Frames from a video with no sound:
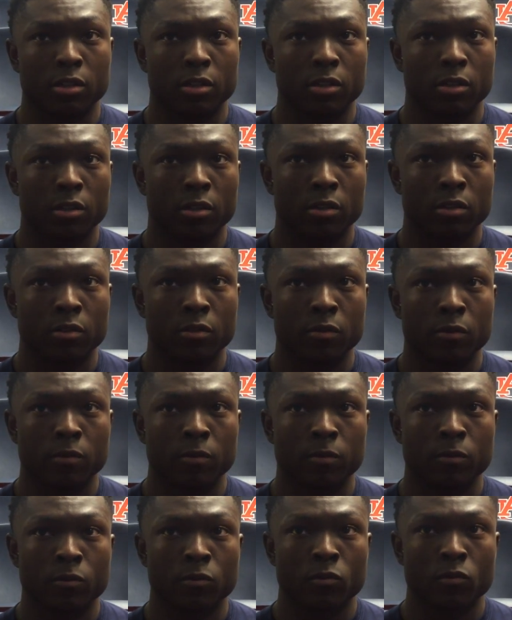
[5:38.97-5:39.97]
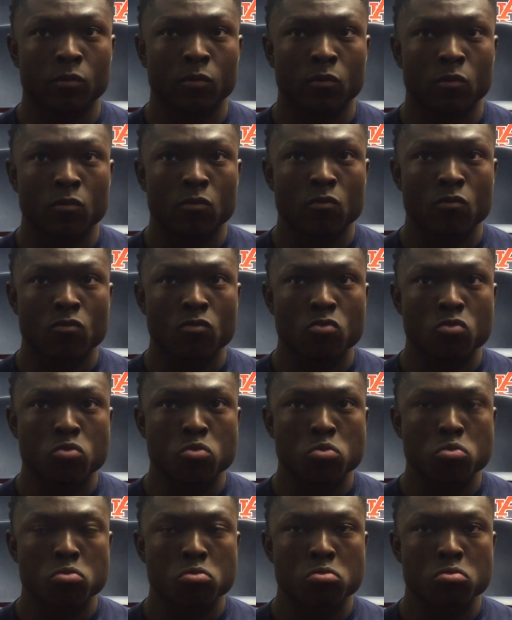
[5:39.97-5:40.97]
Do you have set personal goals
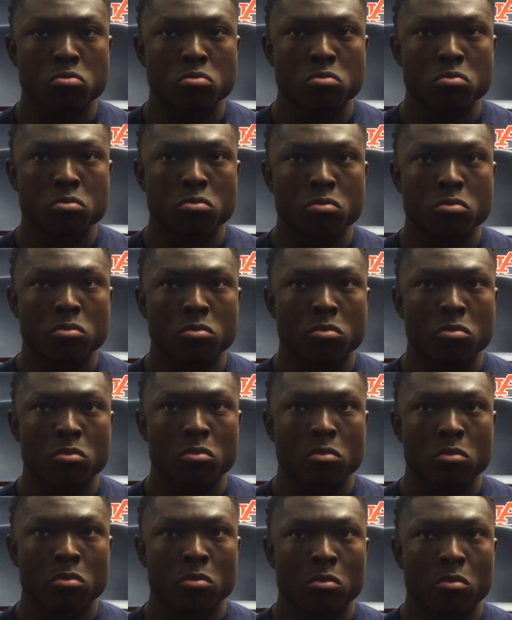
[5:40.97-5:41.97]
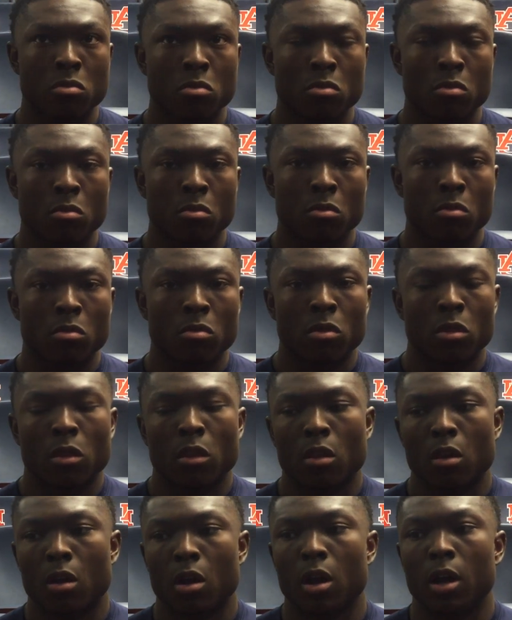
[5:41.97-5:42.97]
or, I mean, certain statistical goals or things for the
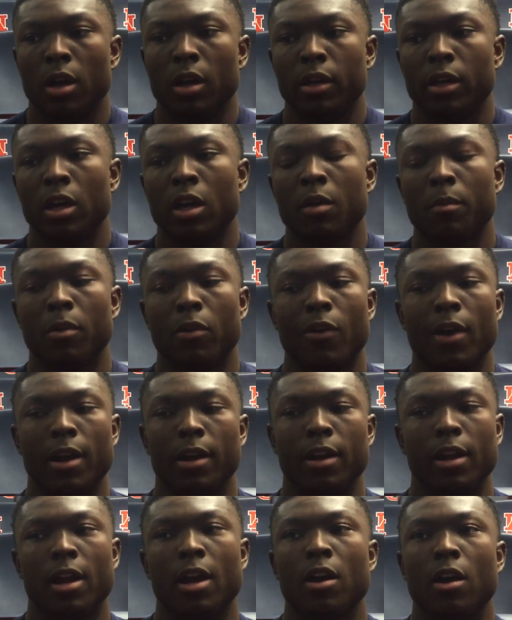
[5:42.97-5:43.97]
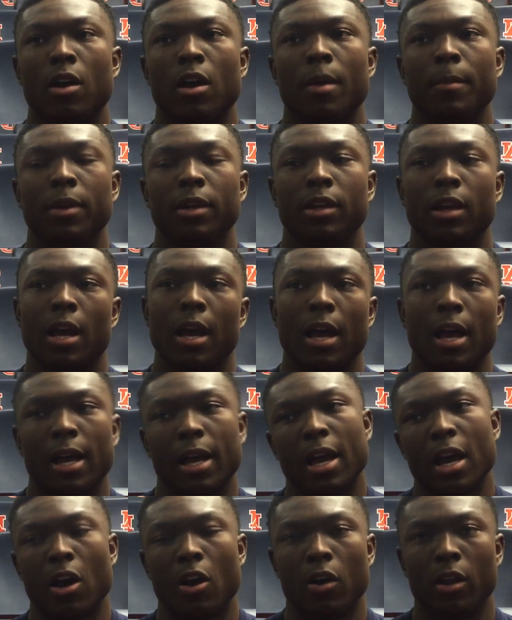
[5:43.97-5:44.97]
season? Yeah, but right now, I mean, I
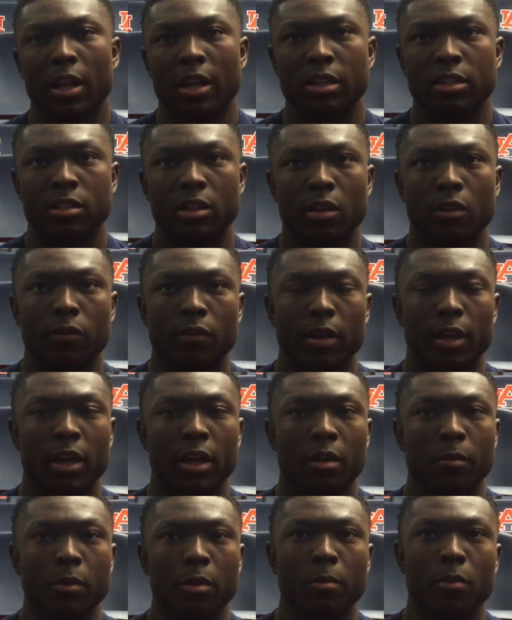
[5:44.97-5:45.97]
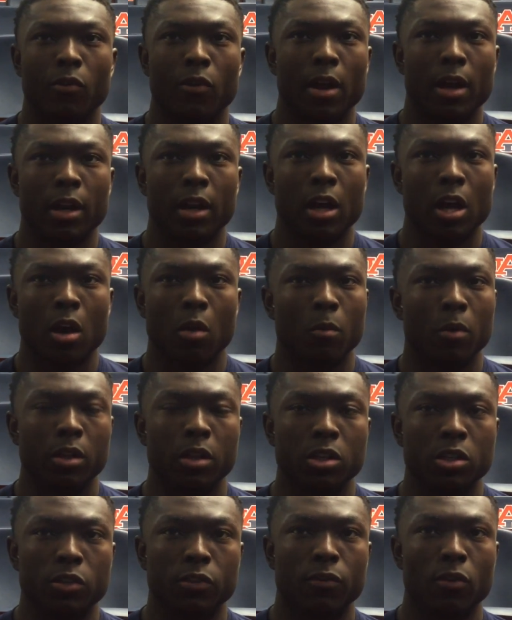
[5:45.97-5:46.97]
got all that stuff ahead of me, but right now I'm
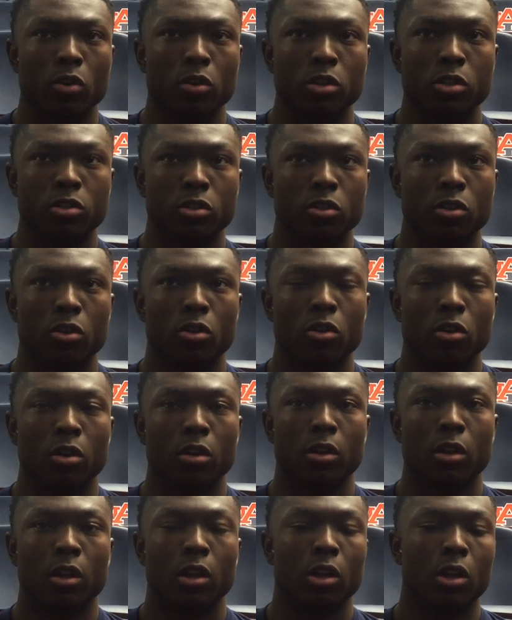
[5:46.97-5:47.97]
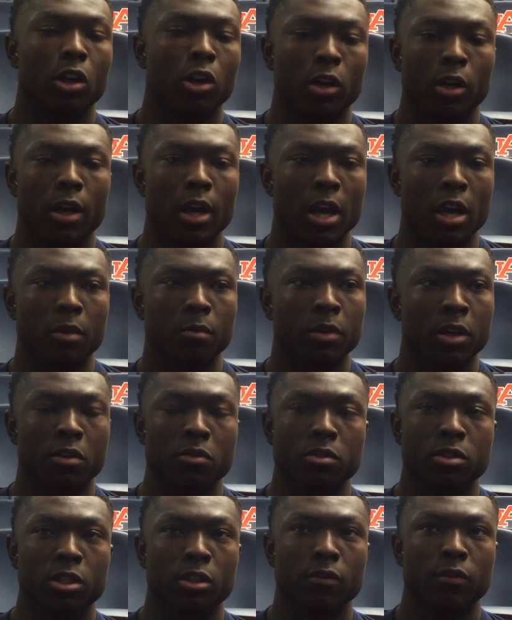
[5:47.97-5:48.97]
really just focusing on learning how to play
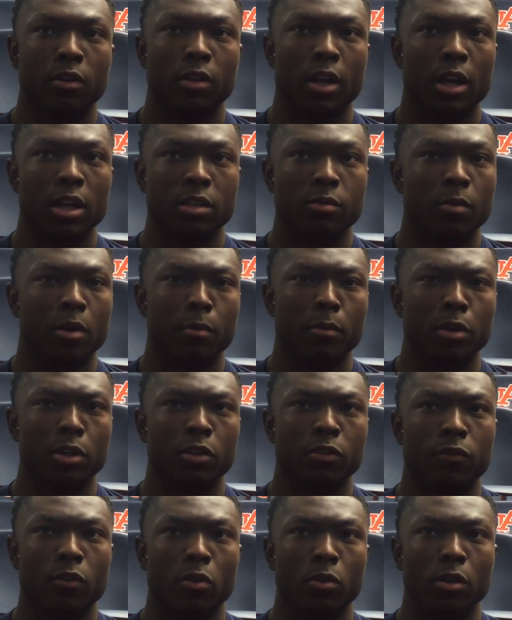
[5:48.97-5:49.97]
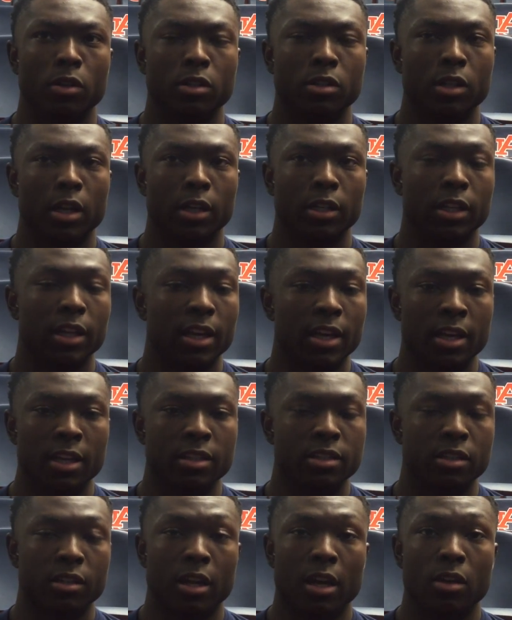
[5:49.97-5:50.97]
receiver. That's my biggest focus, like the
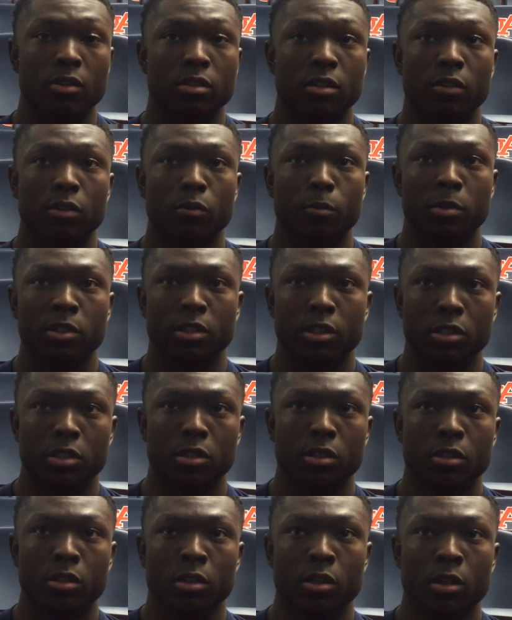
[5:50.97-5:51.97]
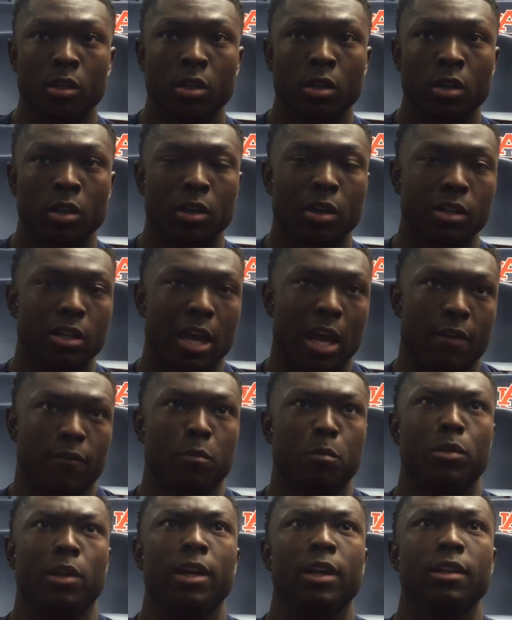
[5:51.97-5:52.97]
ins and outs of the position. Because I
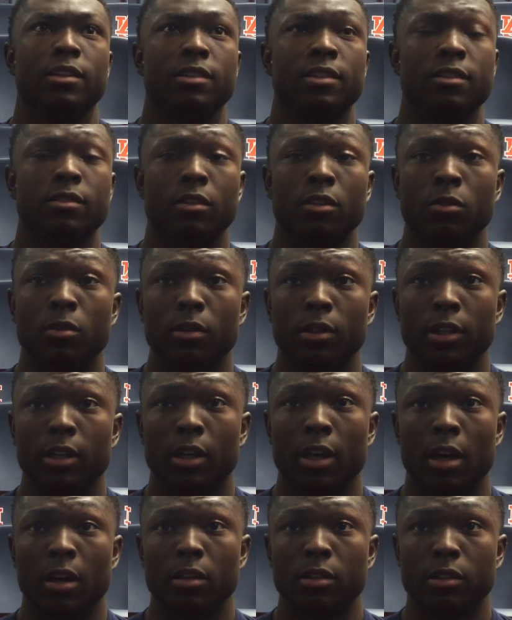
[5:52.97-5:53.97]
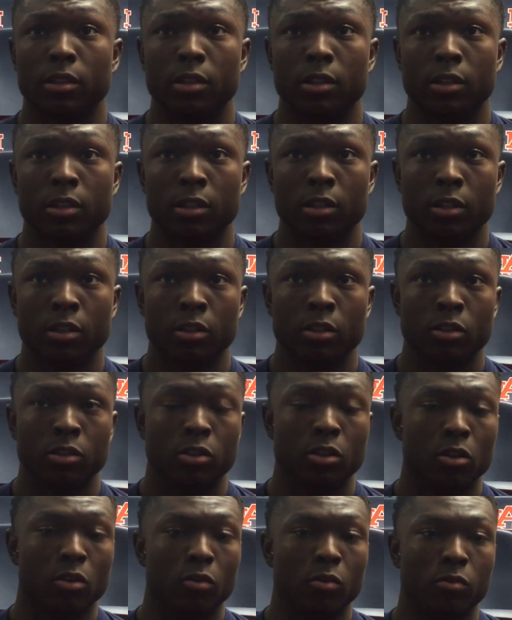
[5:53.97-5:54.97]
haven't played it since Little League, honestly.
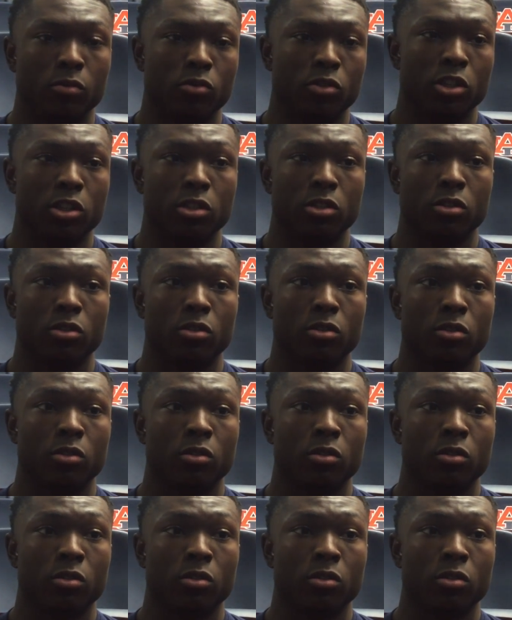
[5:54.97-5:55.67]
So just